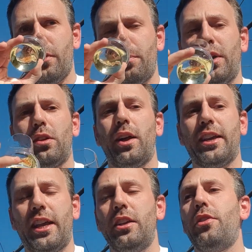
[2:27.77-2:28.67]
But
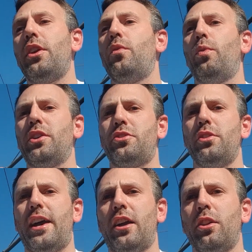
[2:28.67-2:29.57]
like anything, once
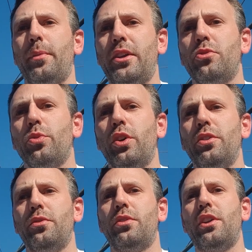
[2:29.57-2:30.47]
you acclimate to it,
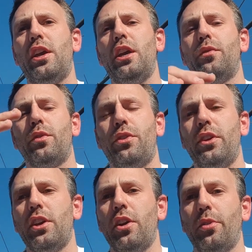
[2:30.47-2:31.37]

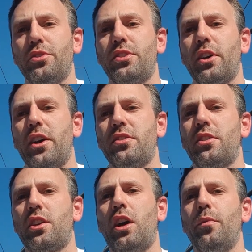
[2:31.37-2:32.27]
everything else starts
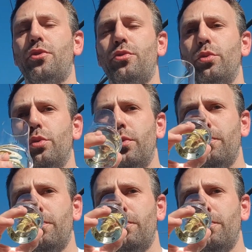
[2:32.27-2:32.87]
to come through.